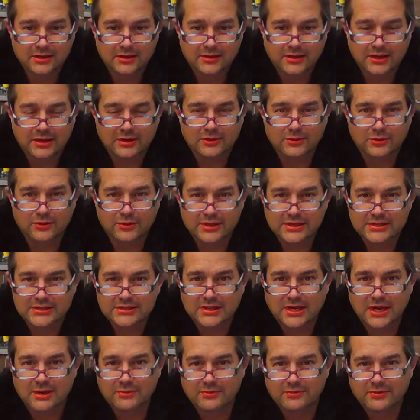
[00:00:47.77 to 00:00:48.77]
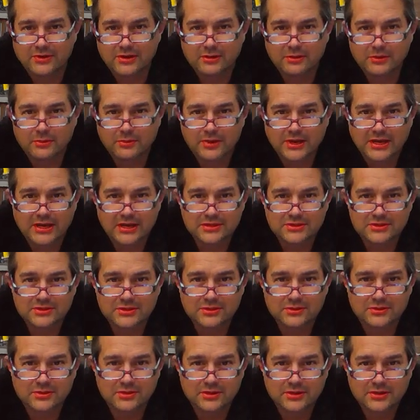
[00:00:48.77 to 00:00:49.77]
that glorious time of year where we get
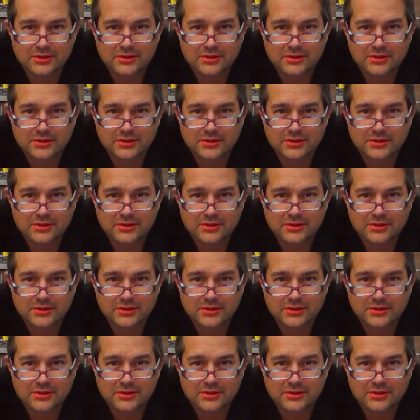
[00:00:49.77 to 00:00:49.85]
to